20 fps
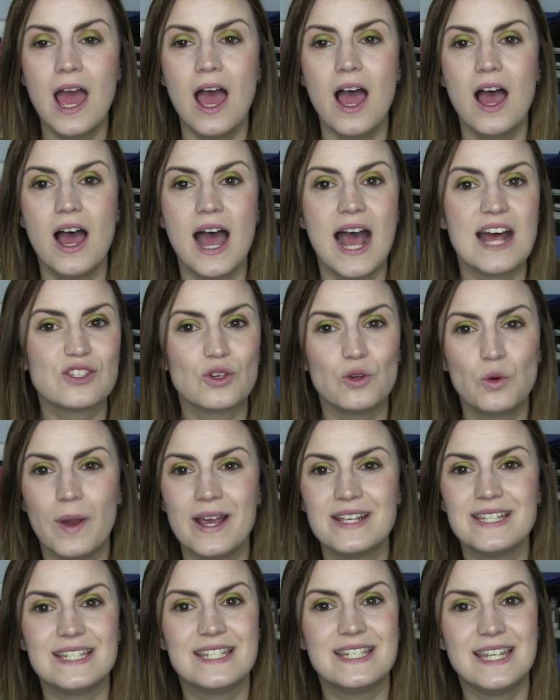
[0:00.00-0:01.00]
Uh, as
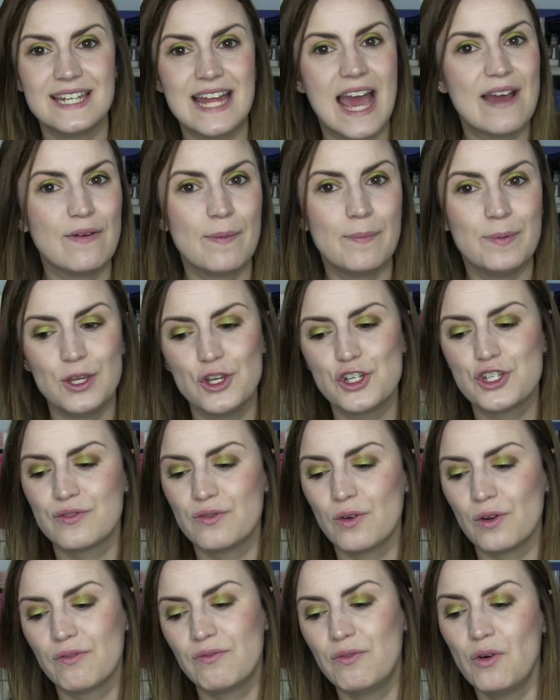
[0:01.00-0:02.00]
always, it did have a
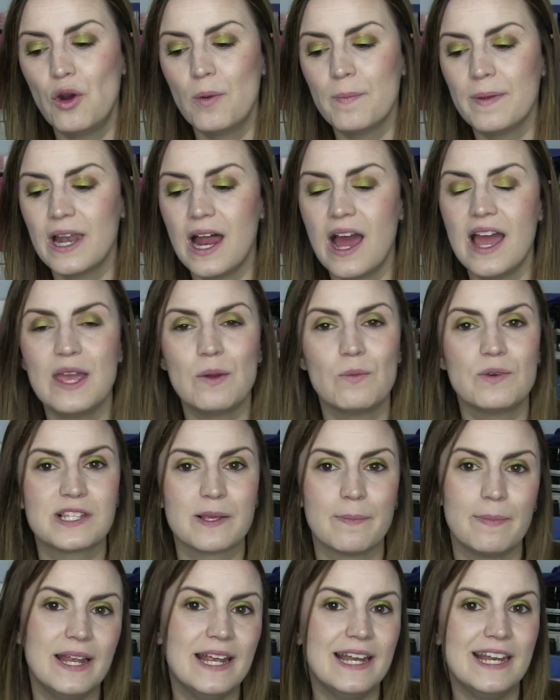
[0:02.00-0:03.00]
beautiful formula. It was
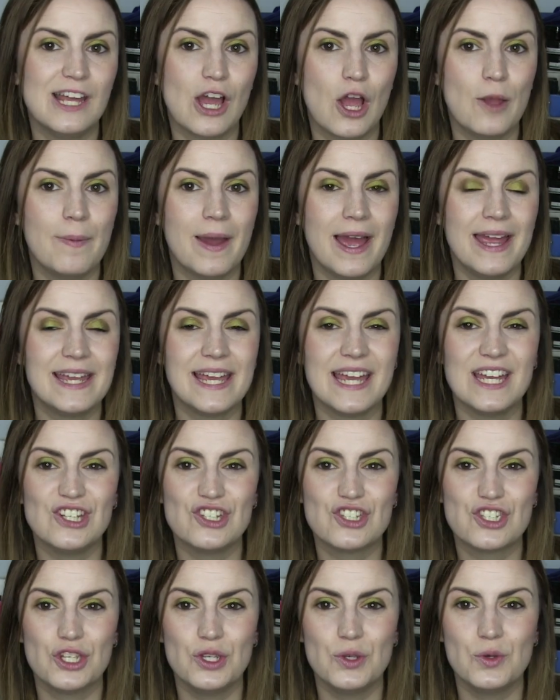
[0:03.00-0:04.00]
completely opaque
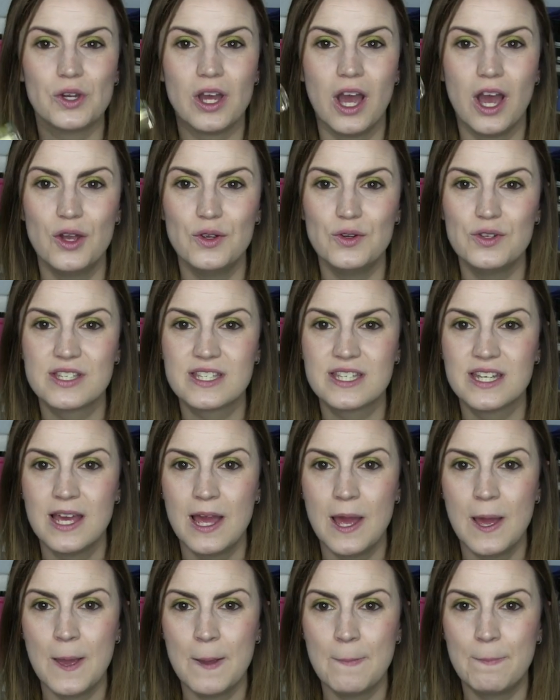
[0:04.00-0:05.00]
in two coats
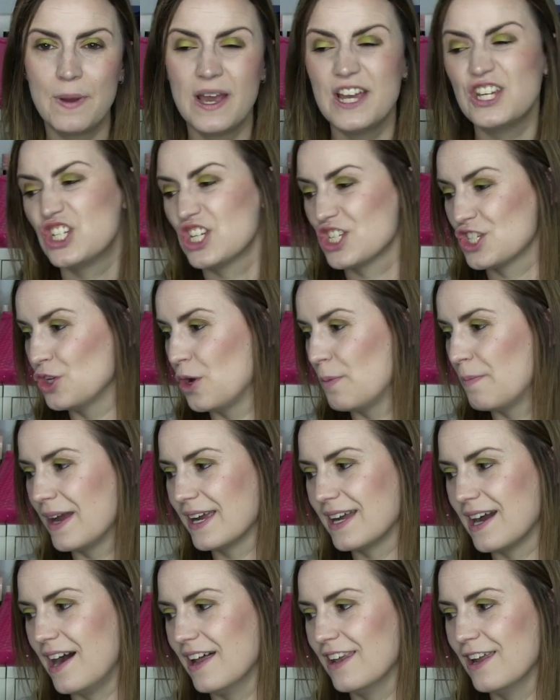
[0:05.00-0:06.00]
but it's just not
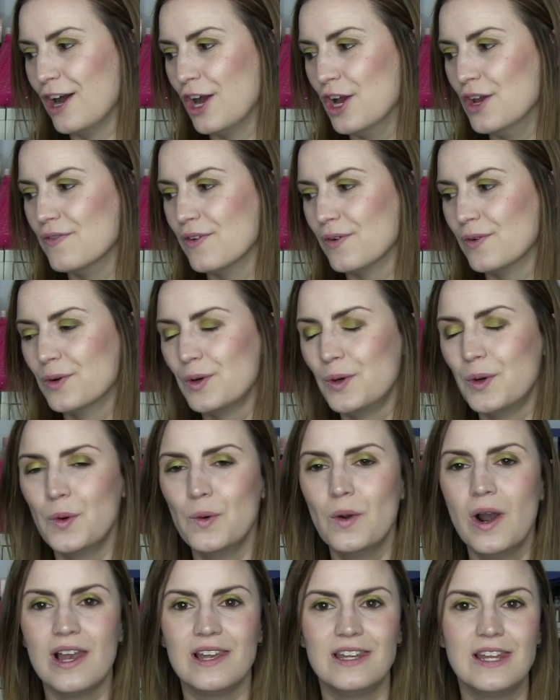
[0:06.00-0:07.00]
my colour
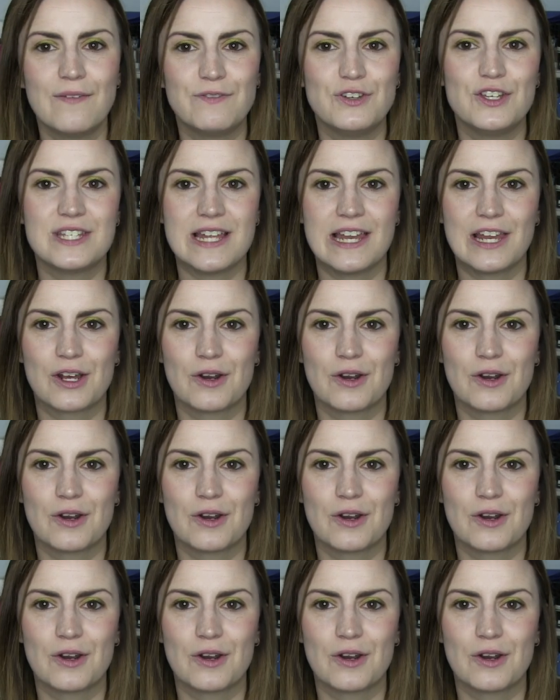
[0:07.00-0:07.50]
overall. Love you Stella